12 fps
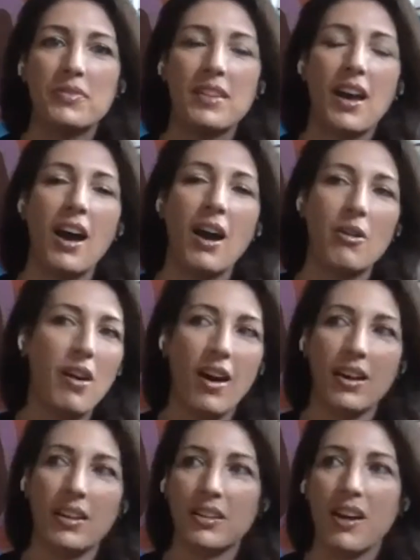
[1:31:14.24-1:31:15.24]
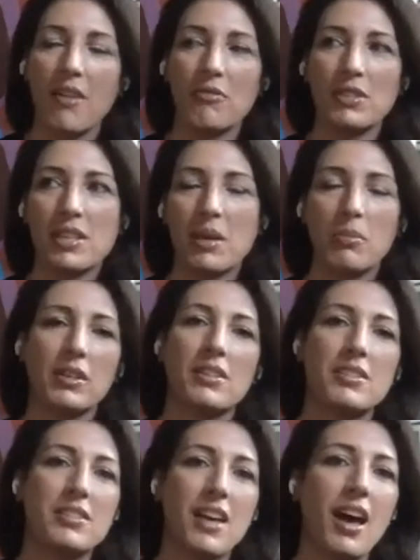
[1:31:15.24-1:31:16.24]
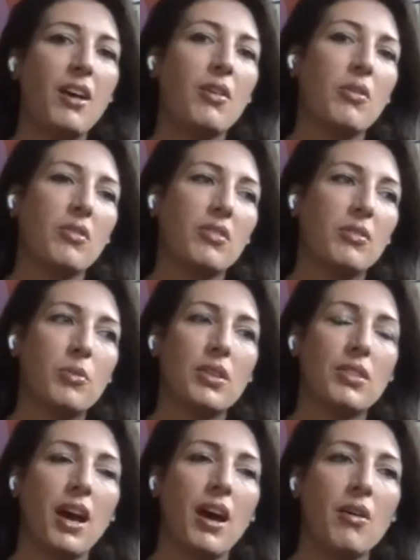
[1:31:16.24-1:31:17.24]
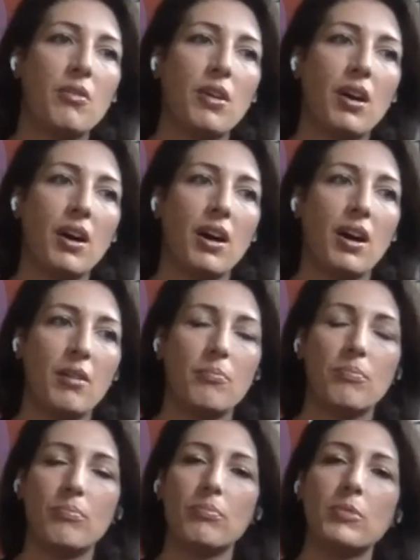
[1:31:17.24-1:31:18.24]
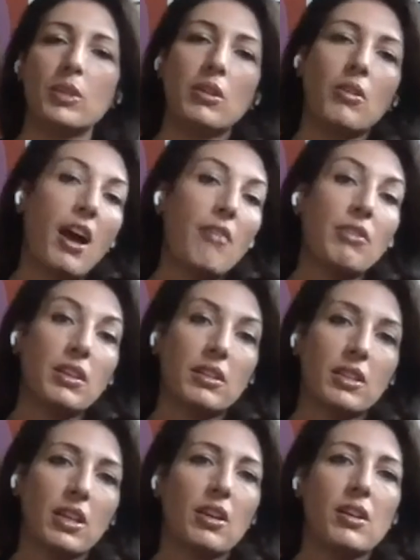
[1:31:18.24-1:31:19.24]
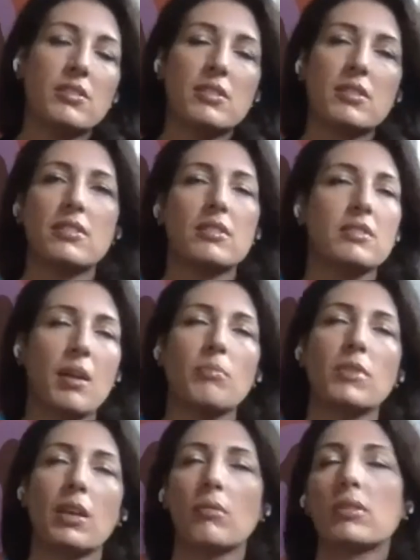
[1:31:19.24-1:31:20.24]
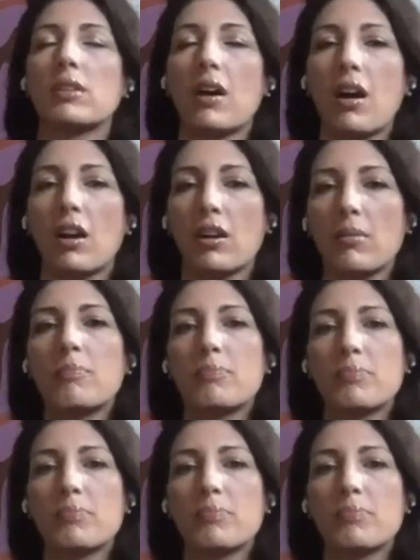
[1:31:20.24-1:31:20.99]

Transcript: out on a coffee table in a set without, having the clearance. It's the same thing with the art.